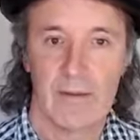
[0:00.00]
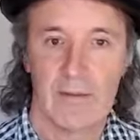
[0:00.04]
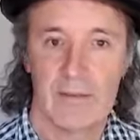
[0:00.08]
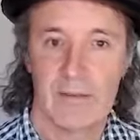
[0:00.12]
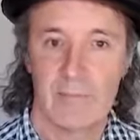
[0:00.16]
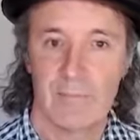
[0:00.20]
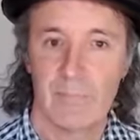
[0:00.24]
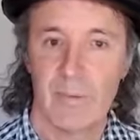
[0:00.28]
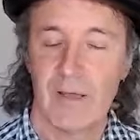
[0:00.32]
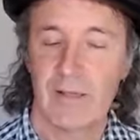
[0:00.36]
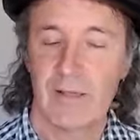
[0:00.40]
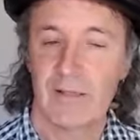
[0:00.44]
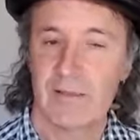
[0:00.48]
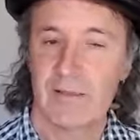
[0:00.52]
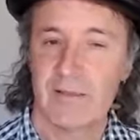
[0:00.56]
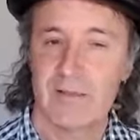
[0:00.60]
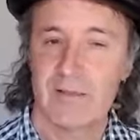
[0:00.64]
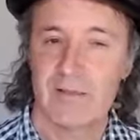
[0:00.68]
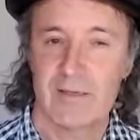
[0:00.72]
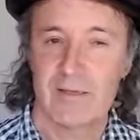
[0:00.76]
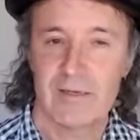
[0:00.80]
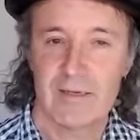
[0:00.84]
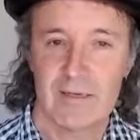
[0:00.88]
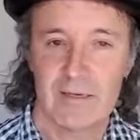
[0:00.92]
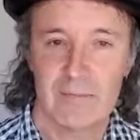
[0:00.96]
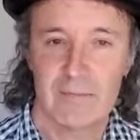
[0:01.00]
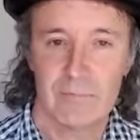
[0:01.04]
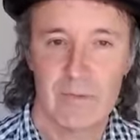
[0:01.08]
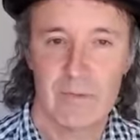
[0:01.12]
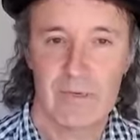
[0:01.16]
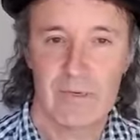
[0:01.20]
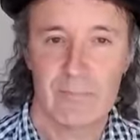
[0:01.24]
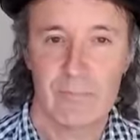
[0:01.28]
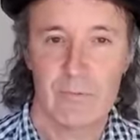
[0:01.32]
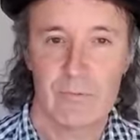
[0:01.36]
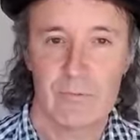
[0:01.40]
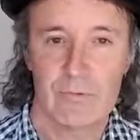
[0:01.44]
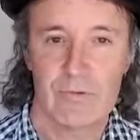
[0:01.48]
The Palestinian
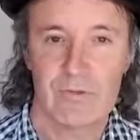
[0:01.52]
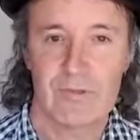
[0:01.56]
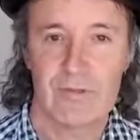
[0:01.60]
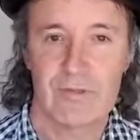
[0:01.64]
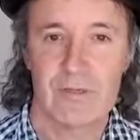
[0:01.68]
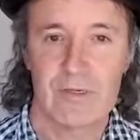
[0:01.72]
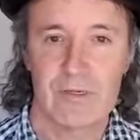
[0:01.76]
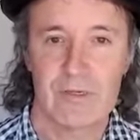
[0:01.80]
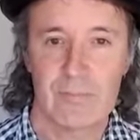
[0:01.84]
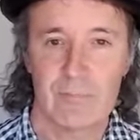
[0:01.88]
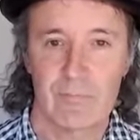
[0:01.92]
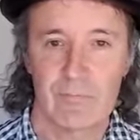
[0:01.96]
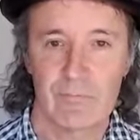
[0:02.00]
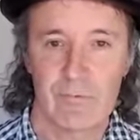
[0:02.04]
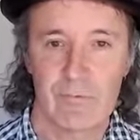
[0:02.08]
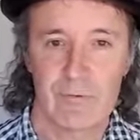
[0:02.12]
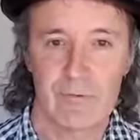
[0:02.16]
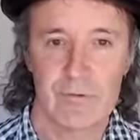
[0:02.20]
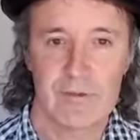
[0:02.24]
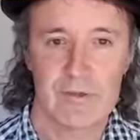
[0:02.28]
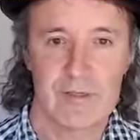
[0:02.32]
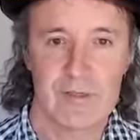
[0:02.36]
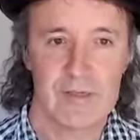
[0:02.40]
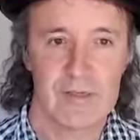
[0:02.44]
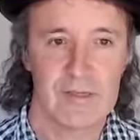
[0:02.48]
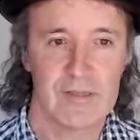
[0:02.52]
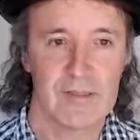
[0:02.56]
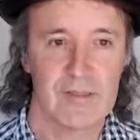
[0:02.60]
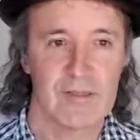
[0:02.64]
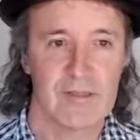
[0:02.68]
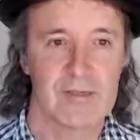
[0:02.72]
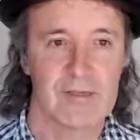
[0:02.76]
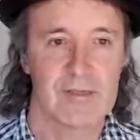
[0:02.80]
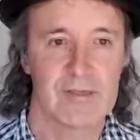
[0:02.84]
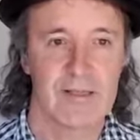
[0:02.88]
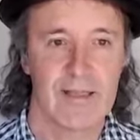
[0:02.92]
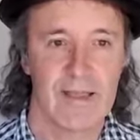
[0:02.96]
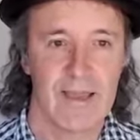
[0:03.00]
people's deep roots in
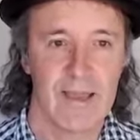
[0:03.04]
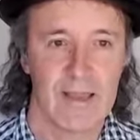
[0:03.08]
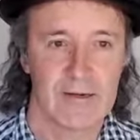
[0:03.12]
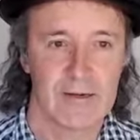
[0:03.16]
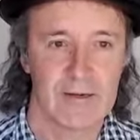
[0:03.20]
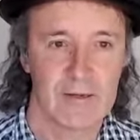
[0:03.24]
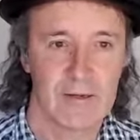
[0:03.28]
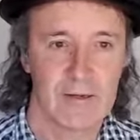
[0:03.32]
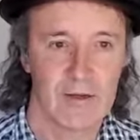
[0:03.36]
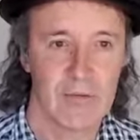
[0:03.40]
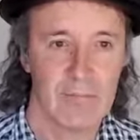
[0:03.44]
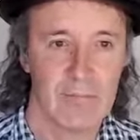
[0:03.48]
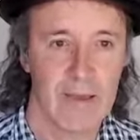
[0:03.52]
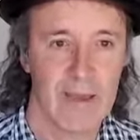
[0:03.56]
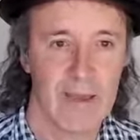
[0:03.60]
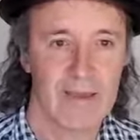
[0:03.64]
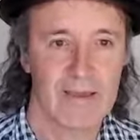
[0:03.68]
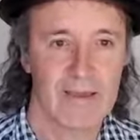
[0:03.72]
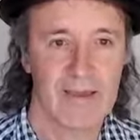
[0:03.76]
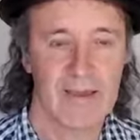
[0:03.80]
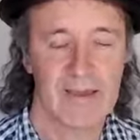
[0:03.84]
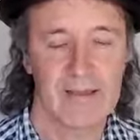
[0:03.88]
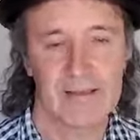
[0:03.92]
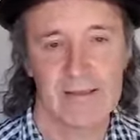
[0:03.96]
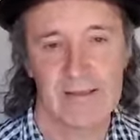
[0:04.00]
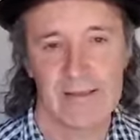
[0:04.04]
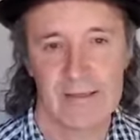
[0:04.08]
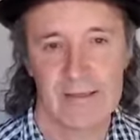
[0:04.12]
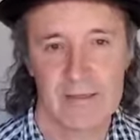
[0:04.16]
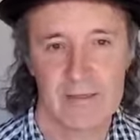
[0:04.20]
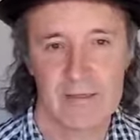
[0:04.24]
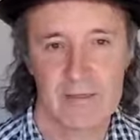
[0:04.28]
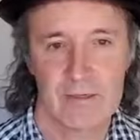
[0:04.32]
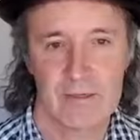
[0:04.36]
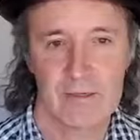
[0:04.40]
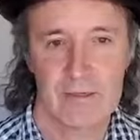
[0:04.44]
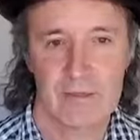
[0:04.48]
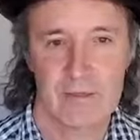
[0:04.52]
this land go back at
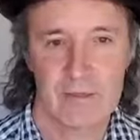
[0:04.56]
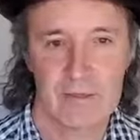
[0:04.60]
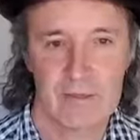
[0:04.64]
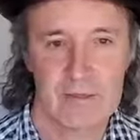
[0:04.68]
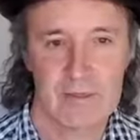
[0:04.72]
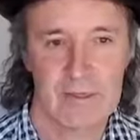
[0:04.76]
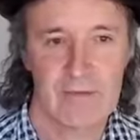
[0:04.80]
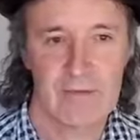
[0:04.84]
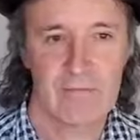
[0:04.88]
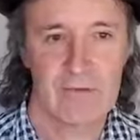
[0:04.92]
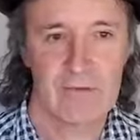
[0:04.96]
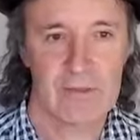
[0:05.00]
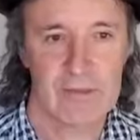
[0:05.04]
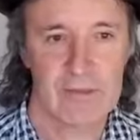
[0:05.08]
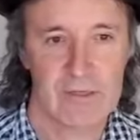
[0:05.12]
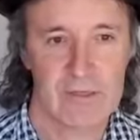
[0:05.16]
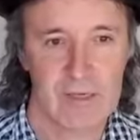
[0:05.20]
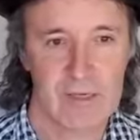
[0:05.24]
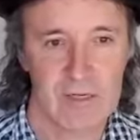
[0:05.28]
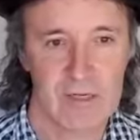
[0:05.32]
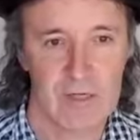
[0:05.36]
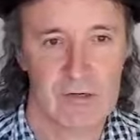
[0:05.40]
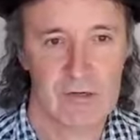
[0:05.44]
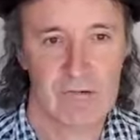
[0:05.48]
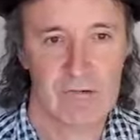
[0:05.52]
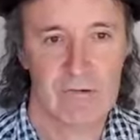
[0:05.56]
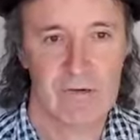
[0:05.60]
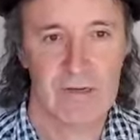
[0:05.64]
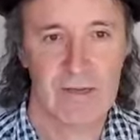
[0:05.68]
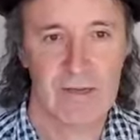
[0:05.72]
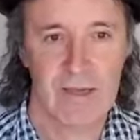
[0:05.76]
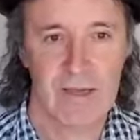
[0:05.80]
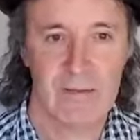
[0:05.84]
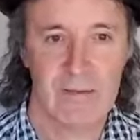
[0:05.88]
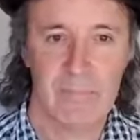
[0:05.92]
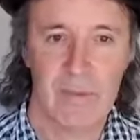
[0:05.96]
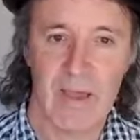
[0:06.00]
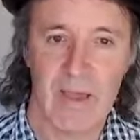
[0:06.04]
least to the 7th century
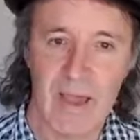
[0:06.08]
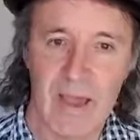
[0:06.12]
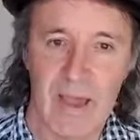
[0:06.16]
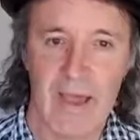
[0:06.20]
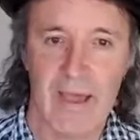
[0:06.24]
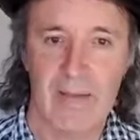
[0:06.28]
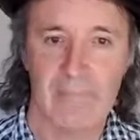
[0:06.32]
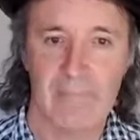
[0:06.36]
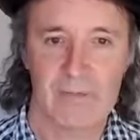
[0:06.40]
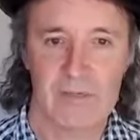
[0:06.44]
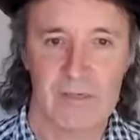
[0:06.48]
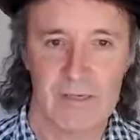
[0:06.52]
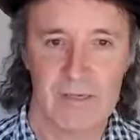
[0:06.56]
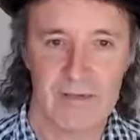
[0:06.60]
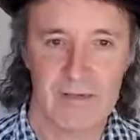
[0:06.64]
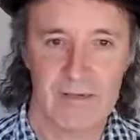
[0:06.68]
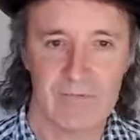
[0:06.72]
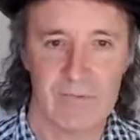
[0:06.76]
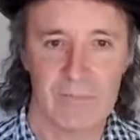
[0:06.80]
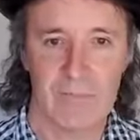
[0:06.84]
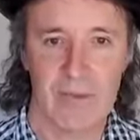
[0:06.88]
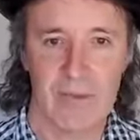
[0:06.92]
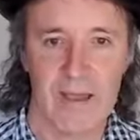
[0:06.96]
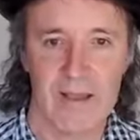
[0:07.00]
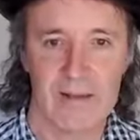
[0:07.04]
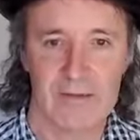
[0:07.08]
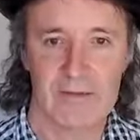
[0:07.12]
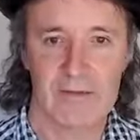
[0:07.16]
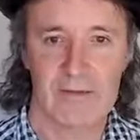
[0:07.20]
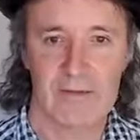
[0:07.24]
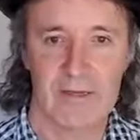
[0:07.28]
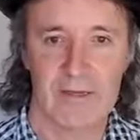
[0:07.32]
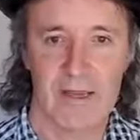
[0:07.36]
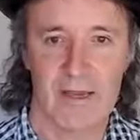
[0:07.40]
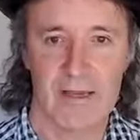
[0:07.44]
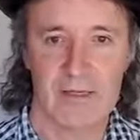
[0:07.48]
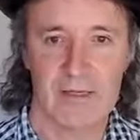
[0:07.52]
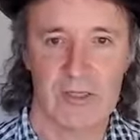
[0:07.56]
and perhaps even back to
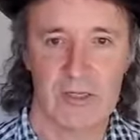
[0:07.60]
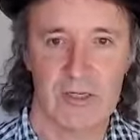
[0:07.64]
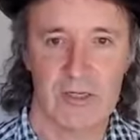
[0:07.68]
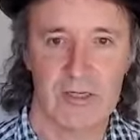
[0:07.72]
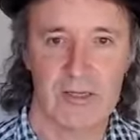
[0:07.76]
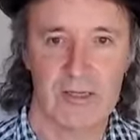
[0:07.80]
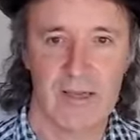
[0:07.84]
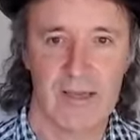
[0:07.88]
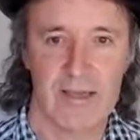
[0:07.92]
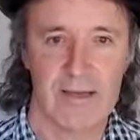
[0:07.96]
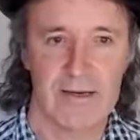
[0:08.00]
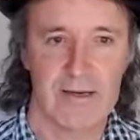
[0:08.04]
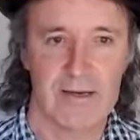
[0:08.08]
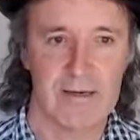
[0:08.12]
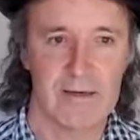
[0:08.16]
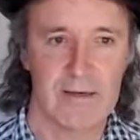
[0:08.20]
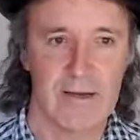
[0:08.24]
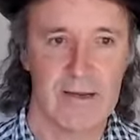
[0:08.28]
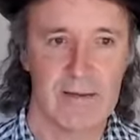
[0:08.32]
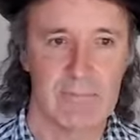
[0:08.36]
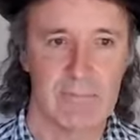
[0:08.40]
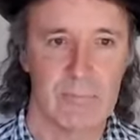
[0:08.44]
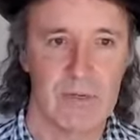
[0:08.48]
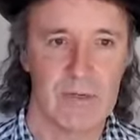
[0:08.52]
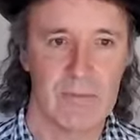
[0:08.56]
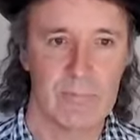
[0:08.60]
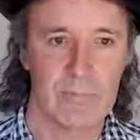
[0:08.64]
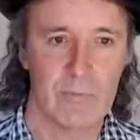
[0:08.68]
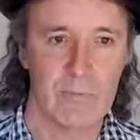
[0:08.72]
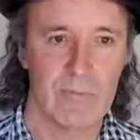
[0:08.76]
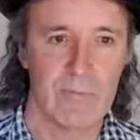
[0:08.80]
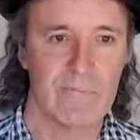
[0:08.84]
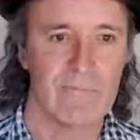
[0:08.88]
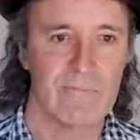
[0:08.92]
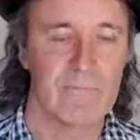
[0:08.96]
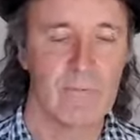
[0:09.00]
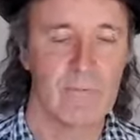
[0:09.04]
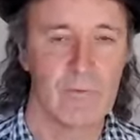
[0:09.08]
the ancient Canaanite people
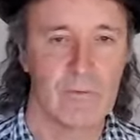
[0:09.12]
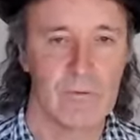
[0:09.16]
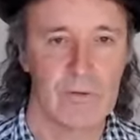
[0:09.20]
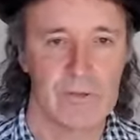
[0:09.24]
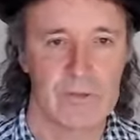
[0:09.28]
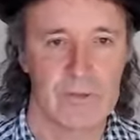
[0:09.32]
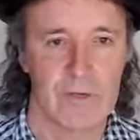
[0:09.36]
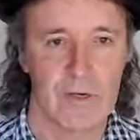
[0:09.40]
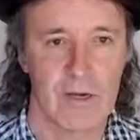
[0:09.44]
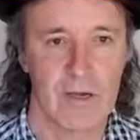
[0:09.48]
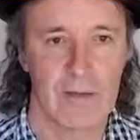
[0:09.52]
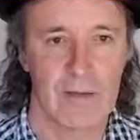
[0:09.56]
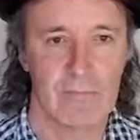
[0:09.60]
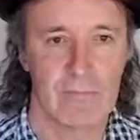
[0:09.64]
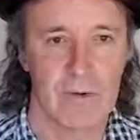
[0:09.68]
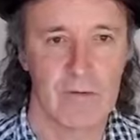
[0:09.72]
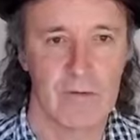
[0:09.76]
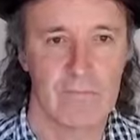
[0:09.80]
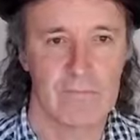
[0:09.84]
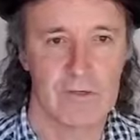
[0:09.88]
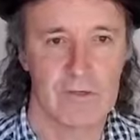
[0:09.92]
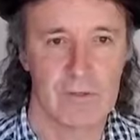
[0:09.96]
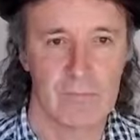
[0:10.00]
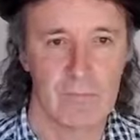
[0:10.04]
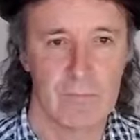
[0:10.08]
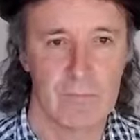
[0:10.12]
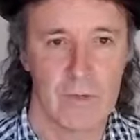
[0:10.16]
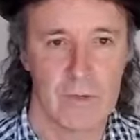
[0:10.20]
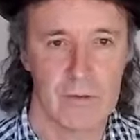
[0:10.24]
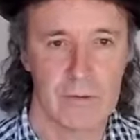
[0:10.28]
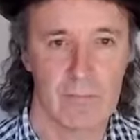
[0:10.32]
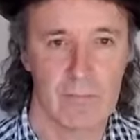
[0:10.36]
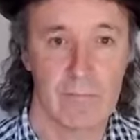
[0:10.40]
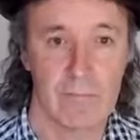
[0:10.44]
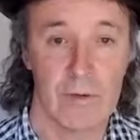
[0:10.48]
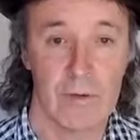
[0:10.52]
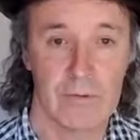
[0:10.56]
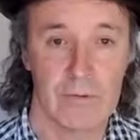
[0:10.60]
before the time of
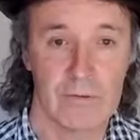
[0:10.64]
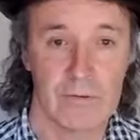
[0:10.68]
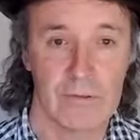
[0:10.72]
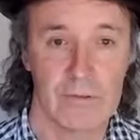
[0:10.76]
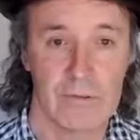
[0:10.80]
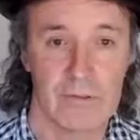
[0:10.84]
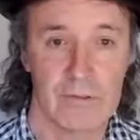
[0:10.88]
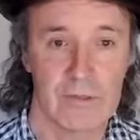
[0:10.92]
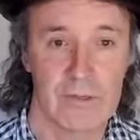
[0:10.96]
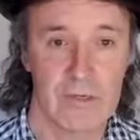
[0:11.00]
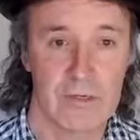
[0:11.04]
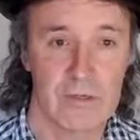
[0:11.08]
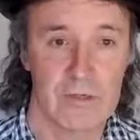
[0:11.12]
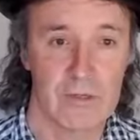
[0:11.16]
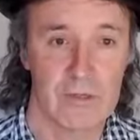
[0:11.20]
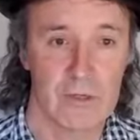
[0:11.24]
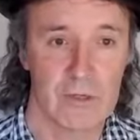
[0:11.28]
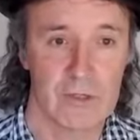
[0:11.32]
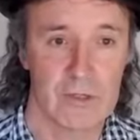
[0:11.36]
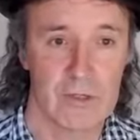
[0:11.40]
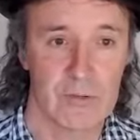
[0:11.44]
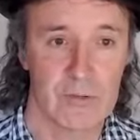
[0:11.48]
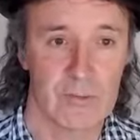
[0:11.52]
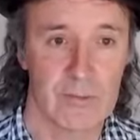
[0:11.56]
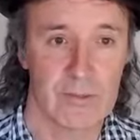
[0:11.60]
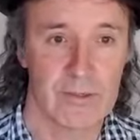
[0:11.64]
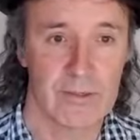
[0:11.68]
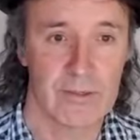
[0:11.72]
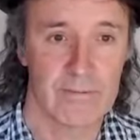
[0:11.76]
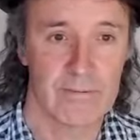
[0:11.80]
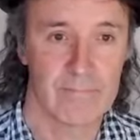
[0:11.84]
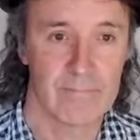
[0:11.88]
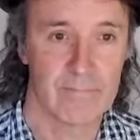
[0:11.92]
Moses and Joshua.